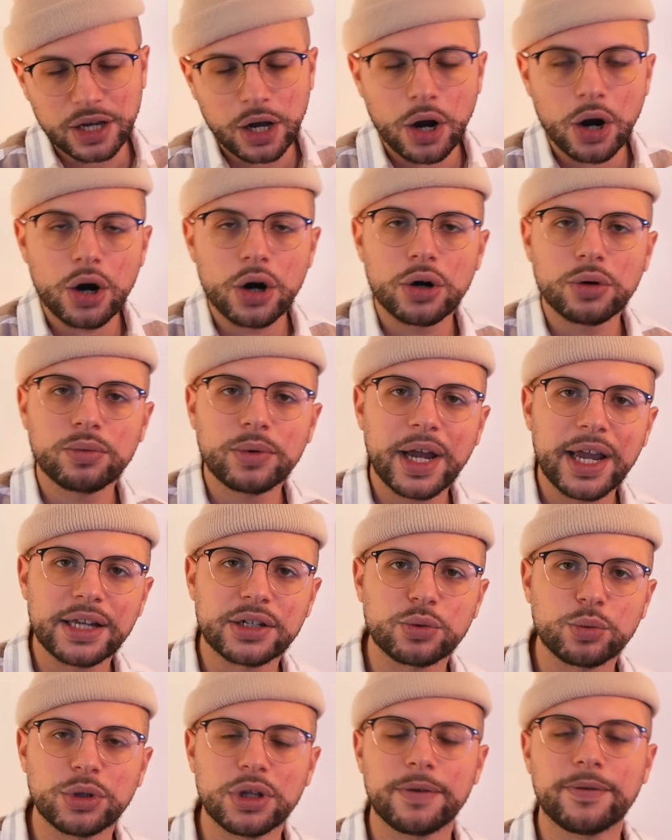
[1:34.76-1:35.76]
All
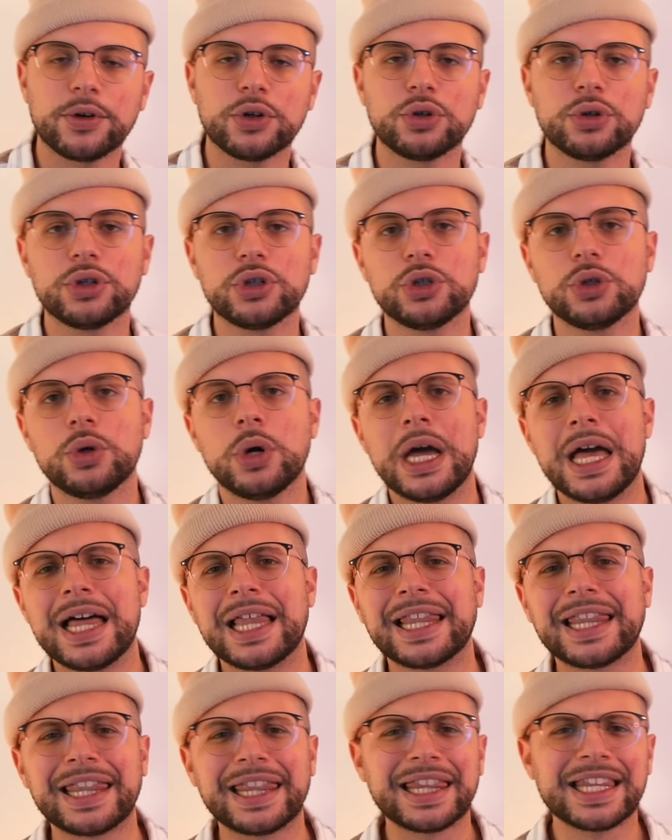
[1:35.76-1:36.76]
right, without further ado,
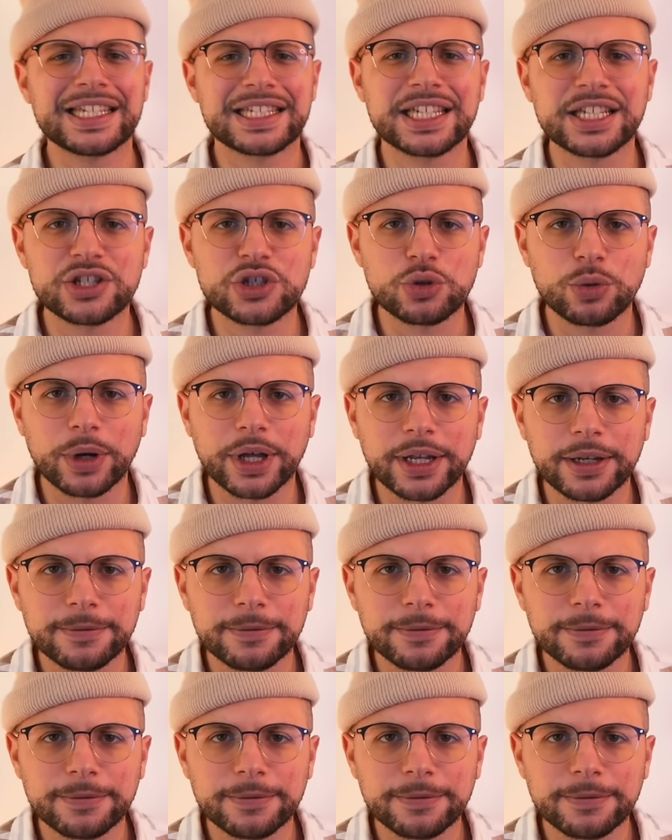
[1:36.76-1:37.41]
let's get to it.